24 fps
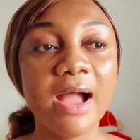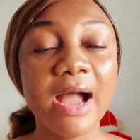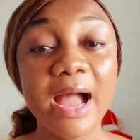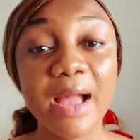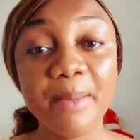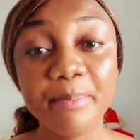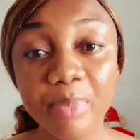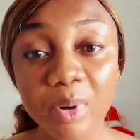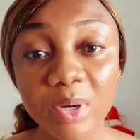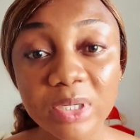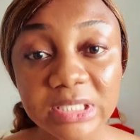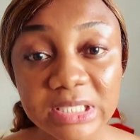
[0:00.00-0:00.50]
I
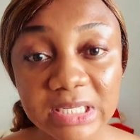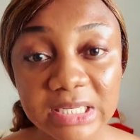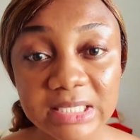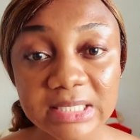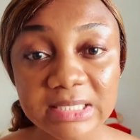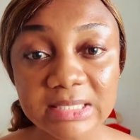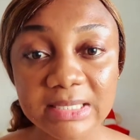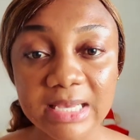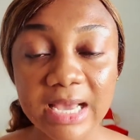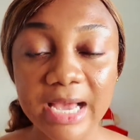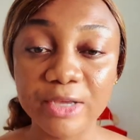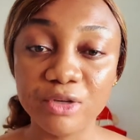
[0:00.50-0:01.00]
bought
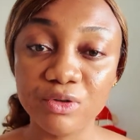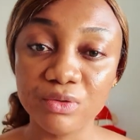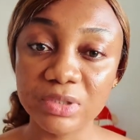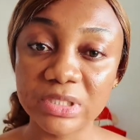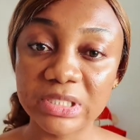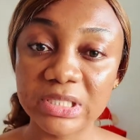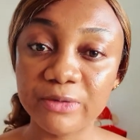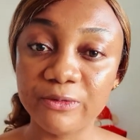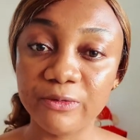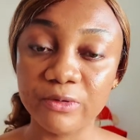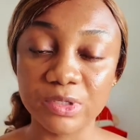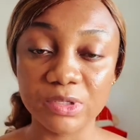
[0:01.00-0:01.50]
it. I
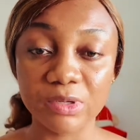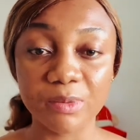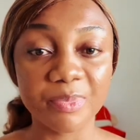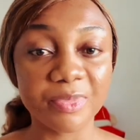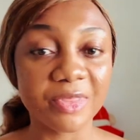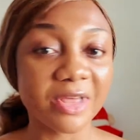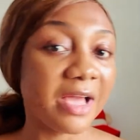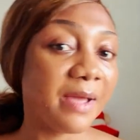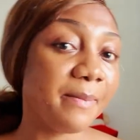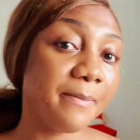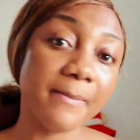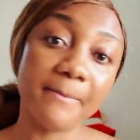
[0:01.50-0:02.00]
used it for some
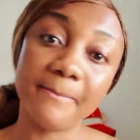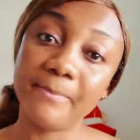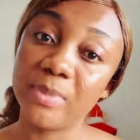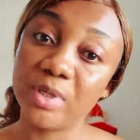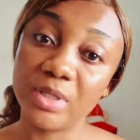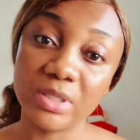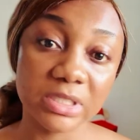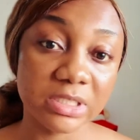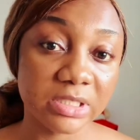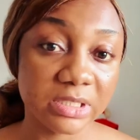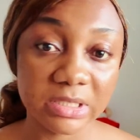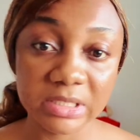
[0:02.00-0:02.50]
time,
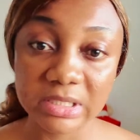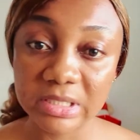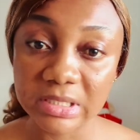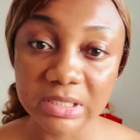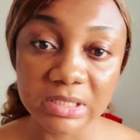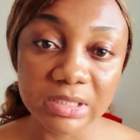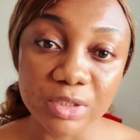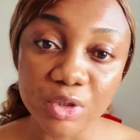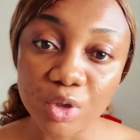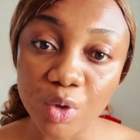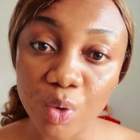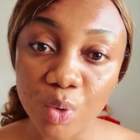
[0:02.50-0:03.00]
but it
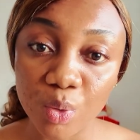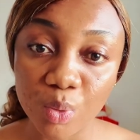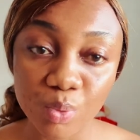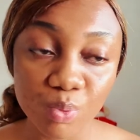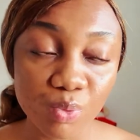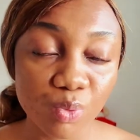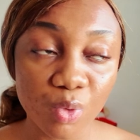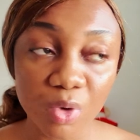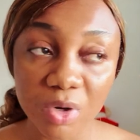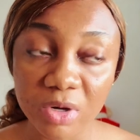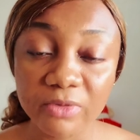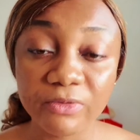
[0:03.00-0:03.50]
didn't
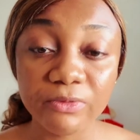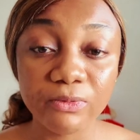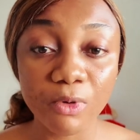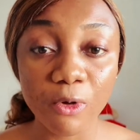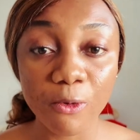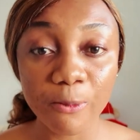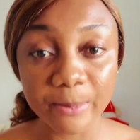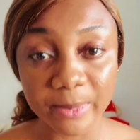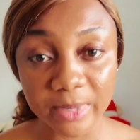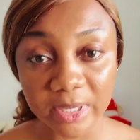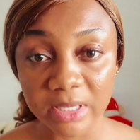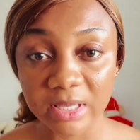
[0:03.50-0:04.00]
work
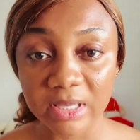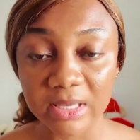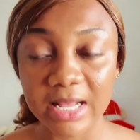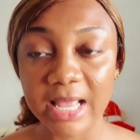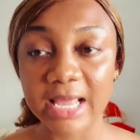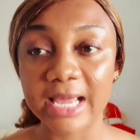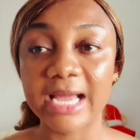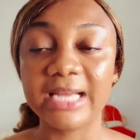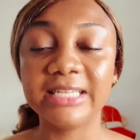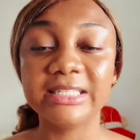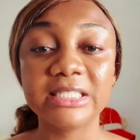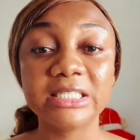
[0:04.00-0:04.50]
for me.
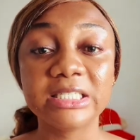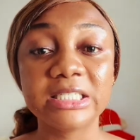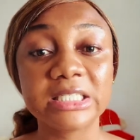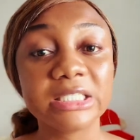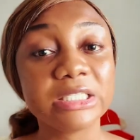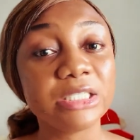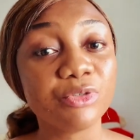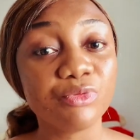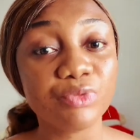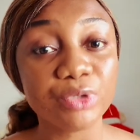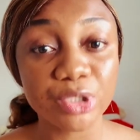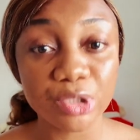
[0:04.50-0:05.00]
Like, I didn't see
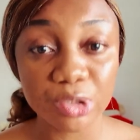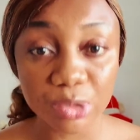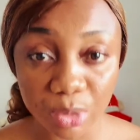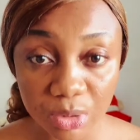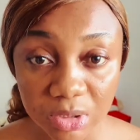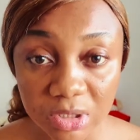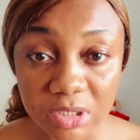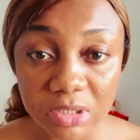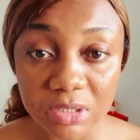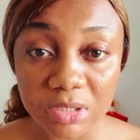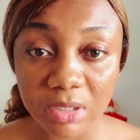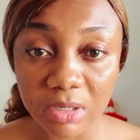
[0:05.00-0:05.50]
the
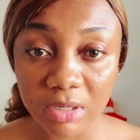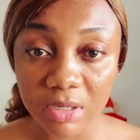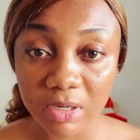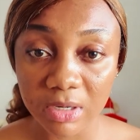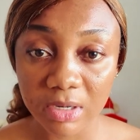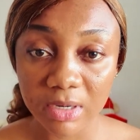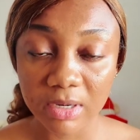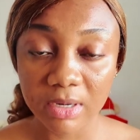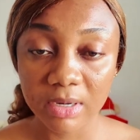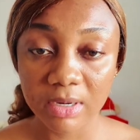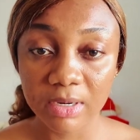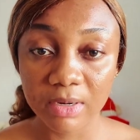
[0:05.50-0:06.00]
result
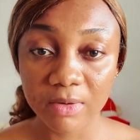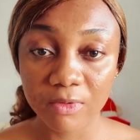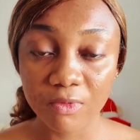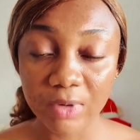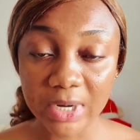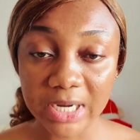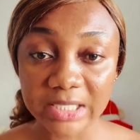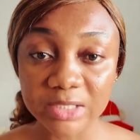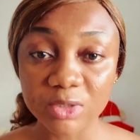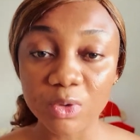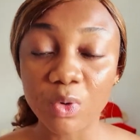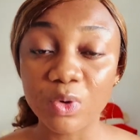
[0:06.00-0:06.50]

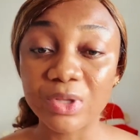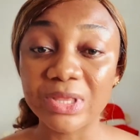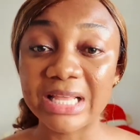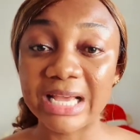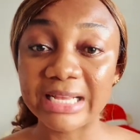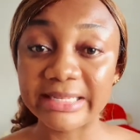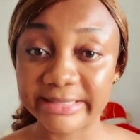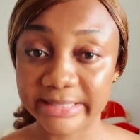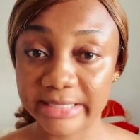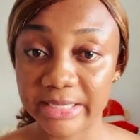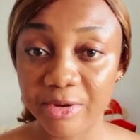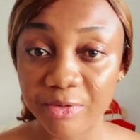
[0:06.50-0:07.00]
right on
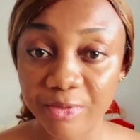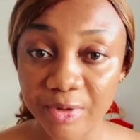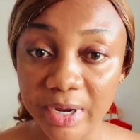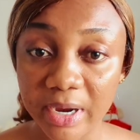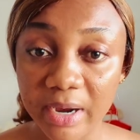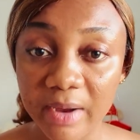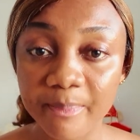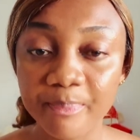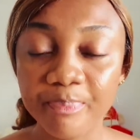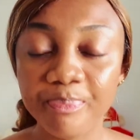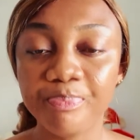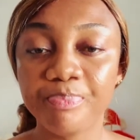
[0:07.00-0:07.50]
that
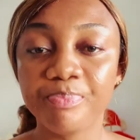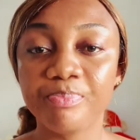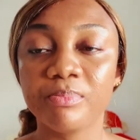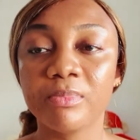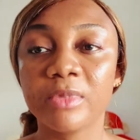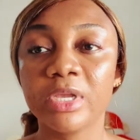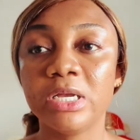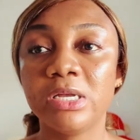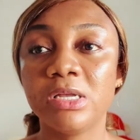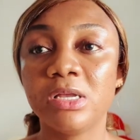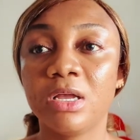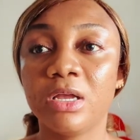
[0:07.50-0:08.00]
area.
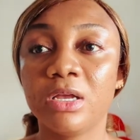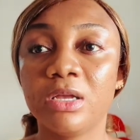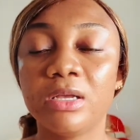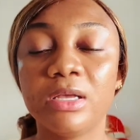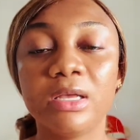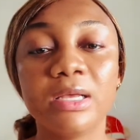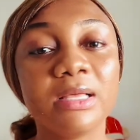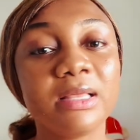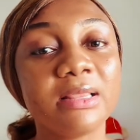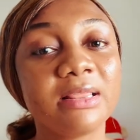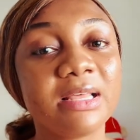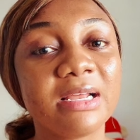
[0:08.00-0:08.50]

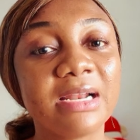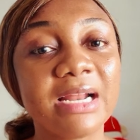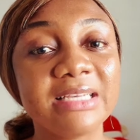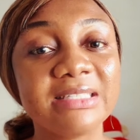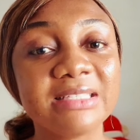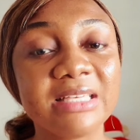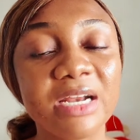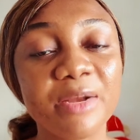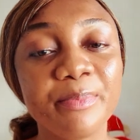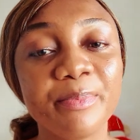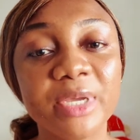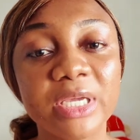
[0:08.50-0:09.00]
Then I
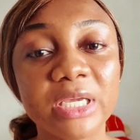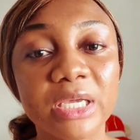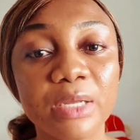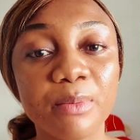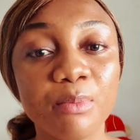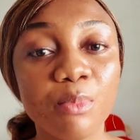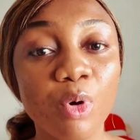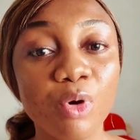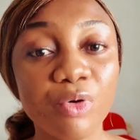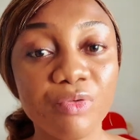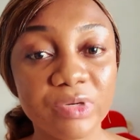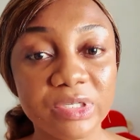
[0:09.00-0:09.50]
started making
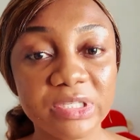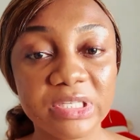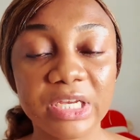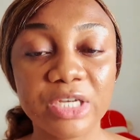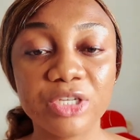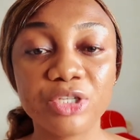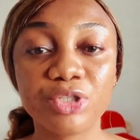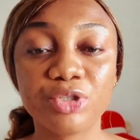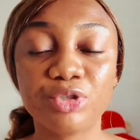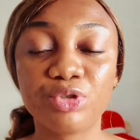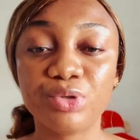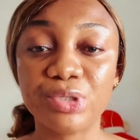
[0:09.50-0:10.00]
more
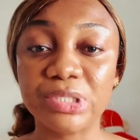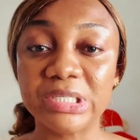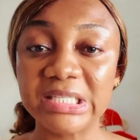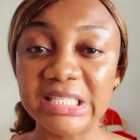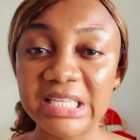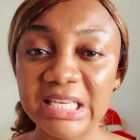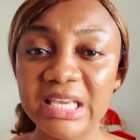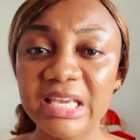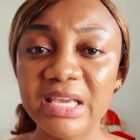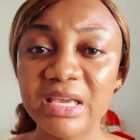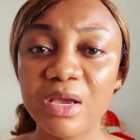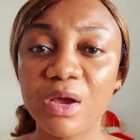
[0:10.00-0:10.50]
research to
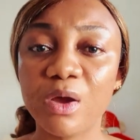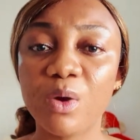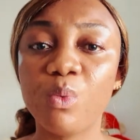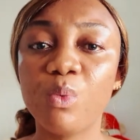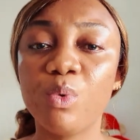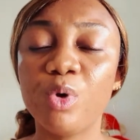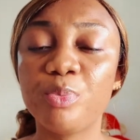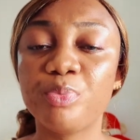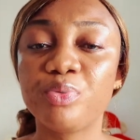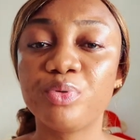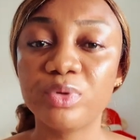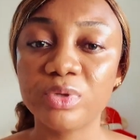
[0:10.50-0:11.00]
see
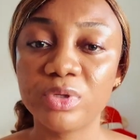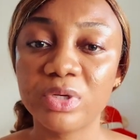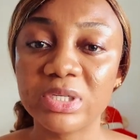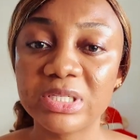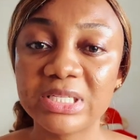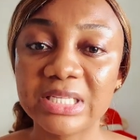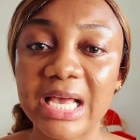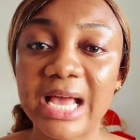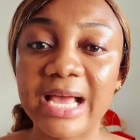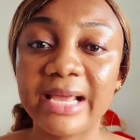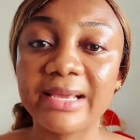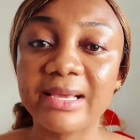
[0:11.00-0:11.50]
what
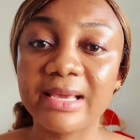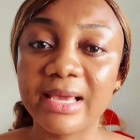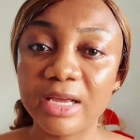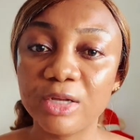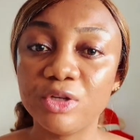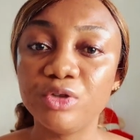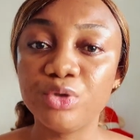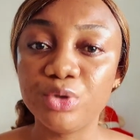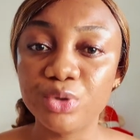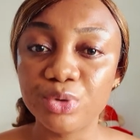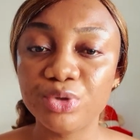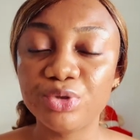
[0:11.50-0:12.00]
product I
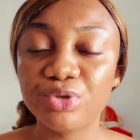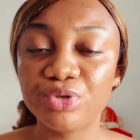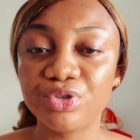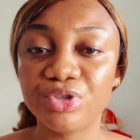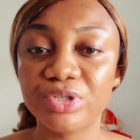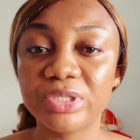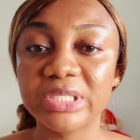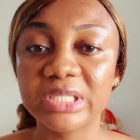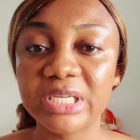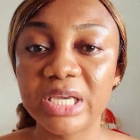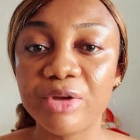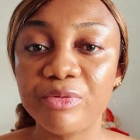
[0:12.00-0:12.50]
can use to
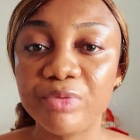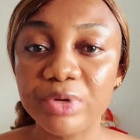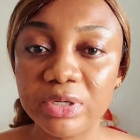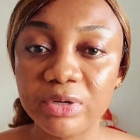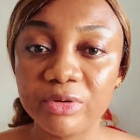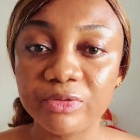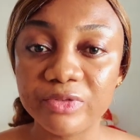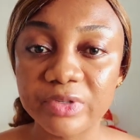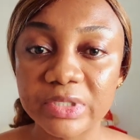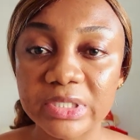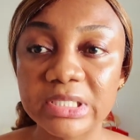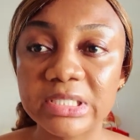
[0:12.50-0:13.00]
just get rid
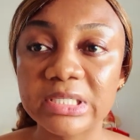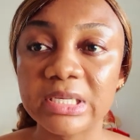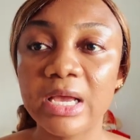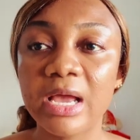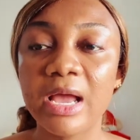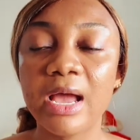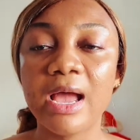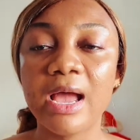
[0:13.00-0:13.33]
of it.